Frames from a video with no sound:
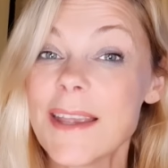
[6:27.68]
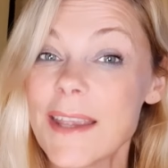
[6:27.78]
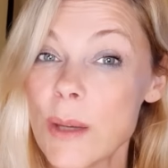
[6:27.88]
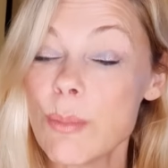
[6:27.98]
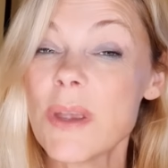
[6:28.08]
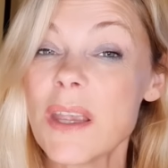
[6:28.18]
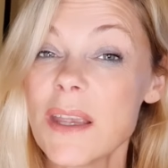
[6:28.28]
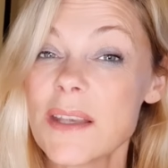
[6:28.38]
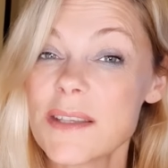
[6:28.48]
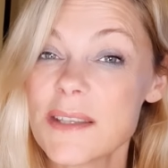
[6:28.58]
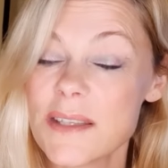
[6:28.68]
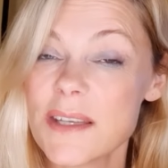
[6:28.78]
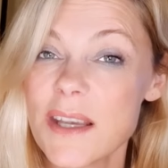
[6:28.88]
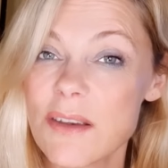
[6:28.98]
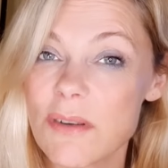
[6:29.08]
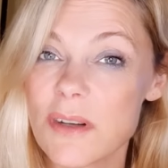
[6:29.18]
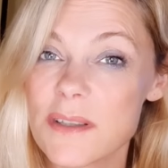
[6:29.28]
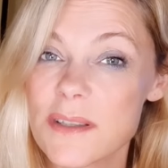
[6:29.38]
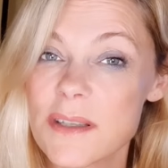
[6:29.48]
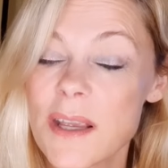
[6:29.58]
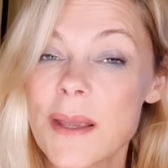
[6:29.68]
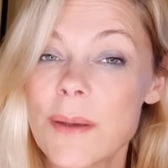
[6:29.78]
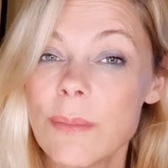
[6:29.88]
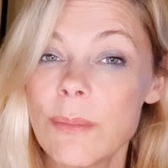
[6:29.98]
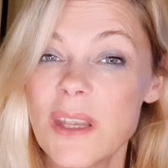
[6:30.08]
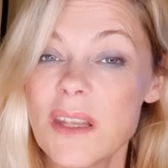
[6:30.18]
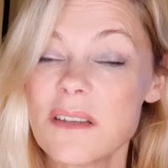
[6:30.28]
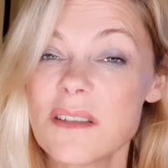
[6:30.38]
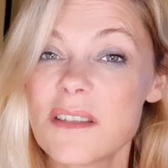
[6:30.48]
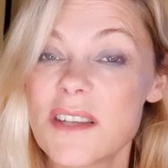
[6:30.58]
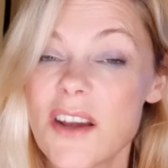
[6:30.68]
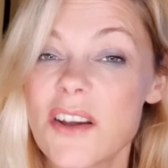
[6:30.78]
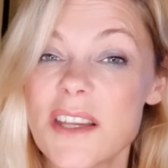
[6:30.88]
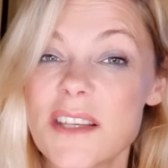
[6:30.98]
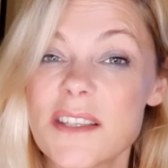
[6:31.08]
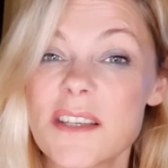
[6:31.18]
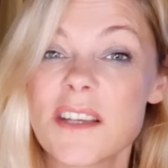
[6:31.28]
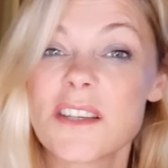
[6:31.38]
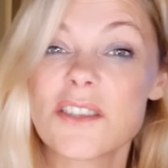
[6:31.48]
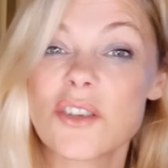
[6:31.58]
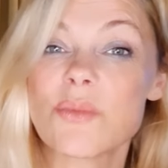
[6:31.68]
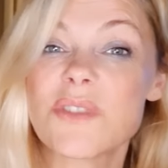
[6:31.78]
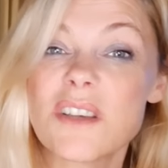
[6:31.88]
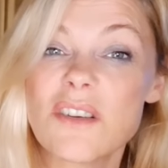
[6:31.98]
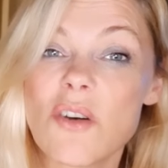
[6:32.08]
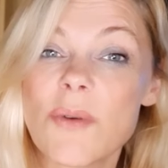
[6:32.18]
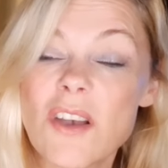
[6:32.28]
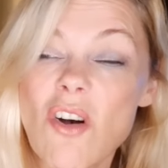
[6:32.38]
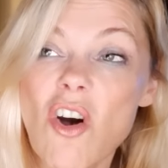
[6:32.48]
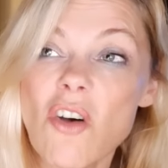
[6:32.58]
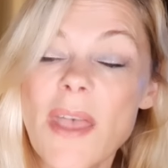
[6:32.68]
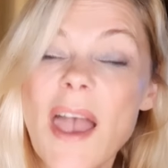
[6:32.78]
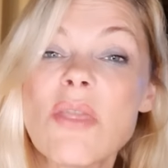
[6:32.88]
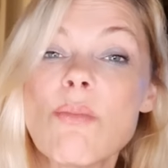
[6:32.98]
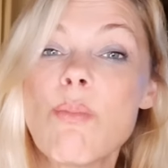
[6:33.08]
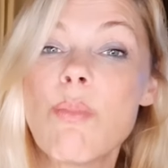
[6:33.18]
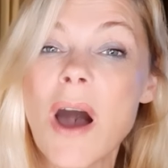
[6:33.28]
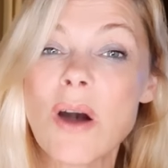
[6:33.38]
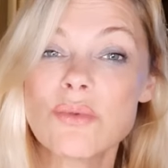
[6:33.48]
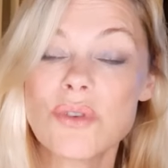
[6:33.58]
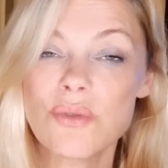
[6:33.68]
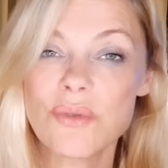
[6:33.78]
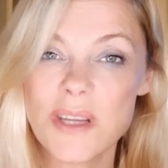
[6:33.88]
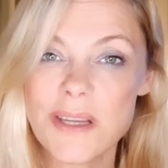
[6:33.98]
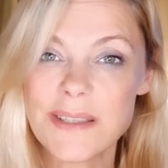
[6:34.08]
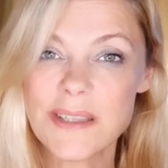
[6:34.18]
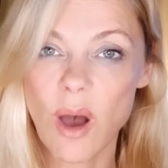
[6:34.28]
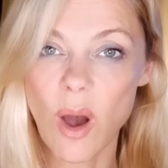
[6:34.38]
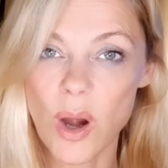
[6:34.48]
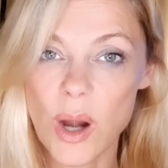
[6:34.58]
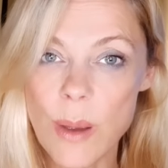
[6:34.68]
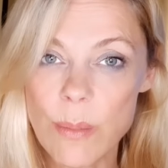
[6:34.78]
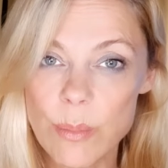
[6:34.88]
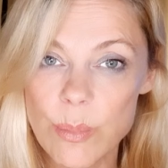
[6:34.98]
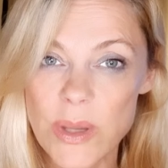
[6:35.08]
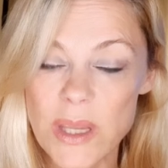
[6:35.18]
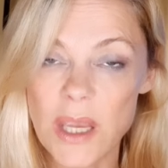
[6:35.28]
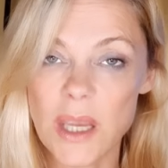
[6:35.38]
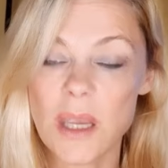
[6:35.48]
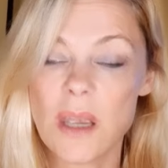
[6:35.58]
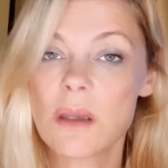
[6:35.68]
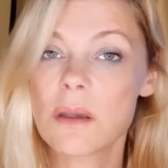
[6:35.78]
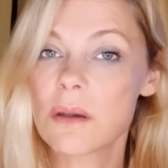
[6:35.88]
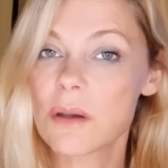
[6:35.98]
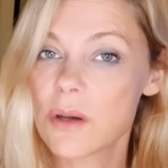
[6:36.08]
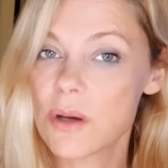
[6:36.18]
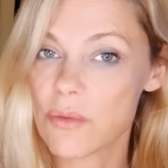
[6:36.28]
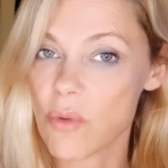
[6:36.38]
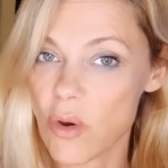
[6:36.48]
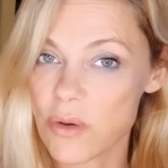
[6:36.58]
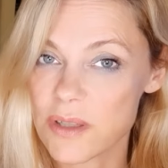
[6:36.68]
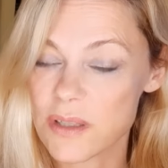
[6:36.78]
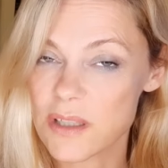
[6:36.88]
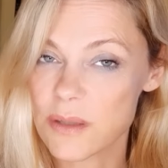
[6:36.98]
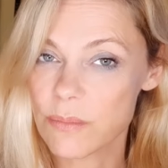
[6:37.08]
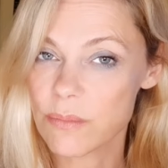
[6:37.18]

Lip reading: Keeping secrets means there is something going on and boundaries are being crossed.